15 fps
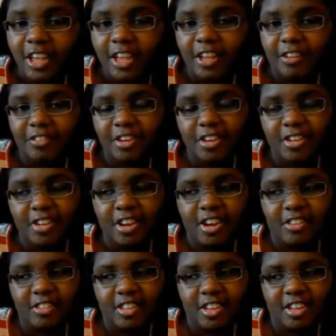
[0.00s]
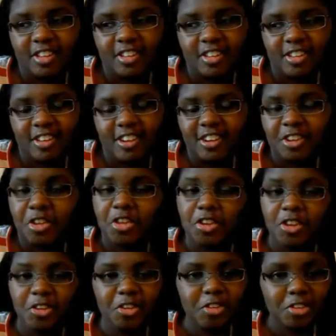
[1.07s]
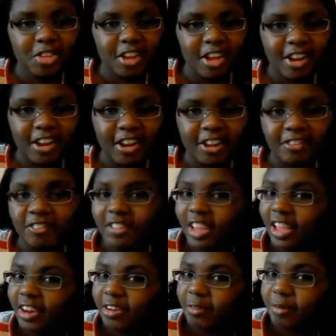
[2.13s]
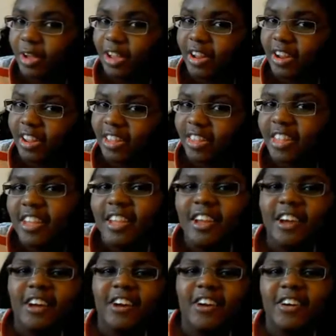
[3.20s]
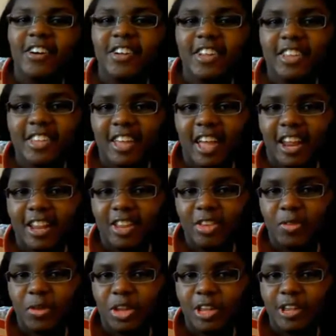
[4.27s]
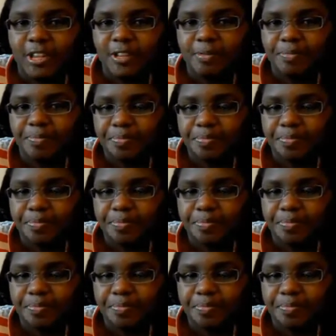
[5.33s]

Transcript: And at first, Nene was like, good you know, she was kind of like flattered by that. I was like, oh, that's kind of sweet.